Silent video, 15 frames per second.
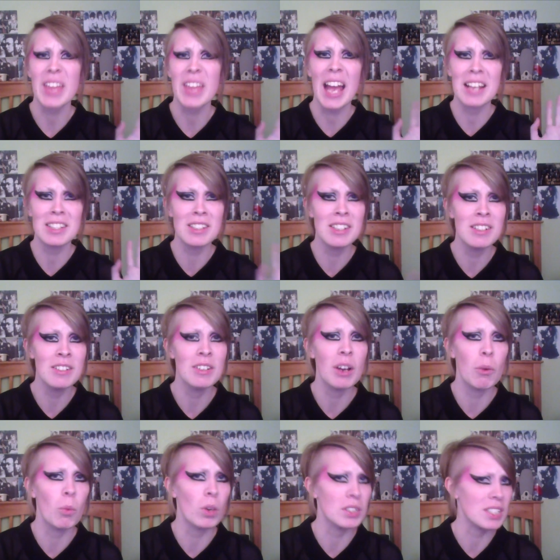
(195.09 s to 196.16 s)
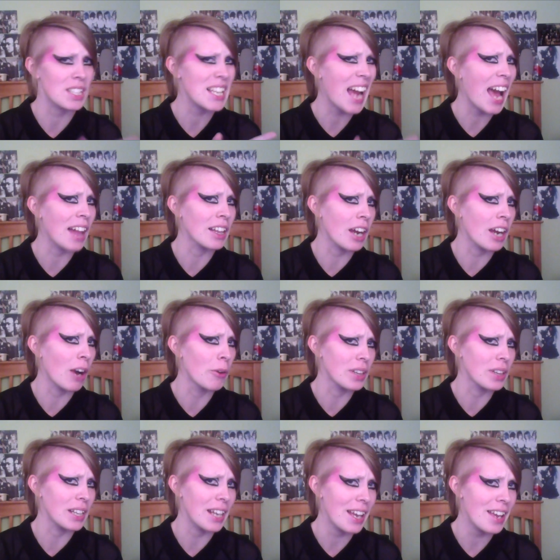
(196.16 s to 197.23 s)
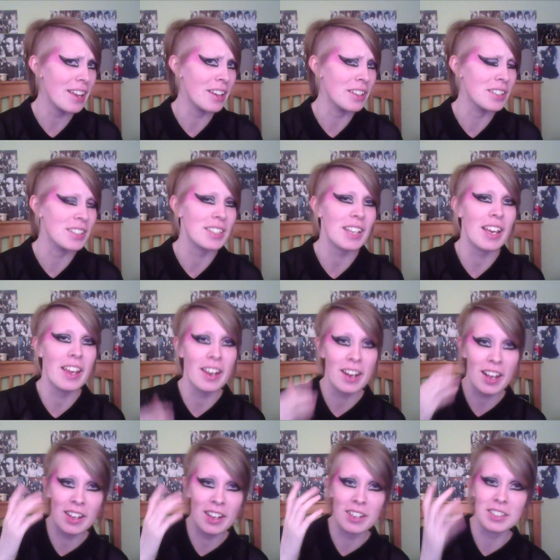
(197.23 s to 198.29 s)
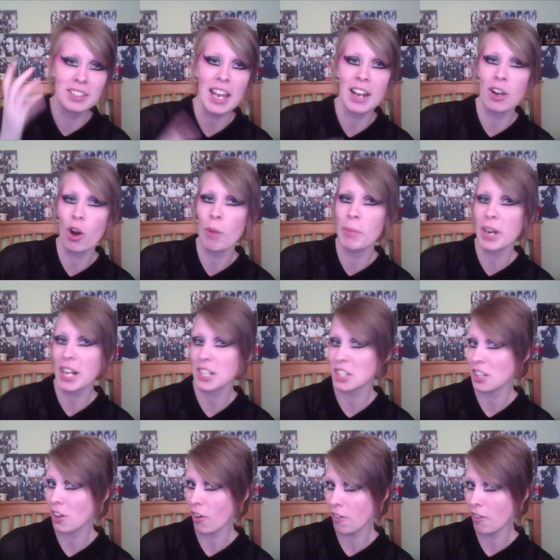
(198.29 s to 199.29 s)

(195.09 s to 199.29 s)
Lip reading: As in what style it currently is, it is a combination